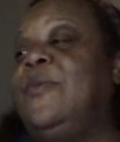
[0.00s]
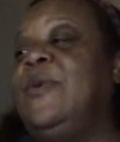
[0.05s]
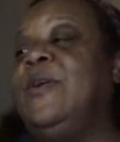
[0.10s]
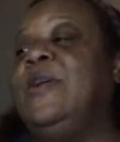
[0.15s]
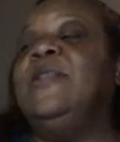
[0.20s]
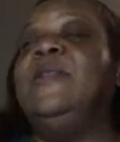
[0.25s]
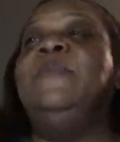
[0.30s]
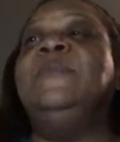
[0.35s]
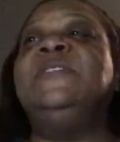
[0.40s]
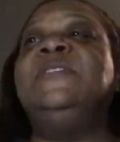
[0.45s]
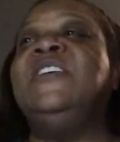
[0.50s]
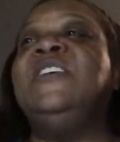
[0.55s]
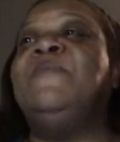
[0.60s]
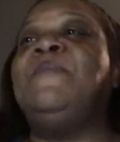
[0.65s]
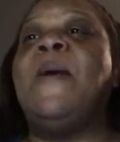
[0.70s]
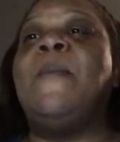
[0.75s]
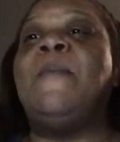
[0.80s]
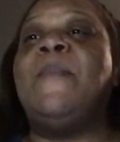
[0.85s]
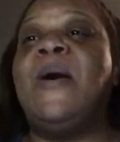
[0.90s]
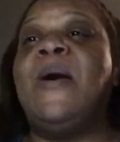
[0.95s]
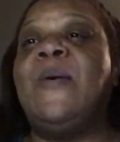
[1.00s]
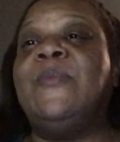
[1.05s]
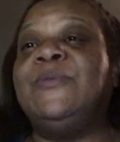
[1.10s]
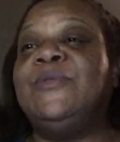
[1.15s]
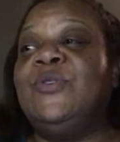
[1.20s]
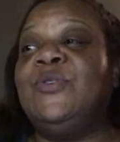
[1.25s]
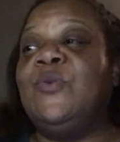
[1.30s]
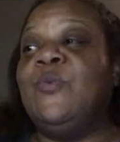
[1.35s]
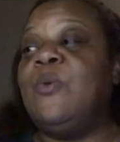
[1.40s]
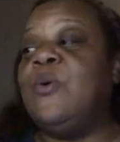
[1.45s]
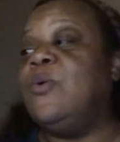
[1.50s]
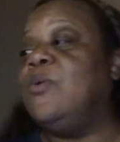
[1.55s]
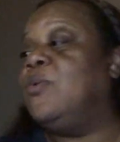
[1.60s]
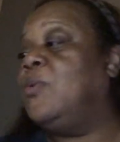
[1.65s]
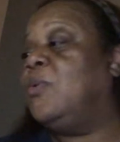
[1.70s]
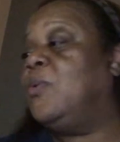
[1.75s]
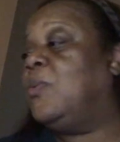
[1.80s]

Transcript: Let me see if my mom's still woke.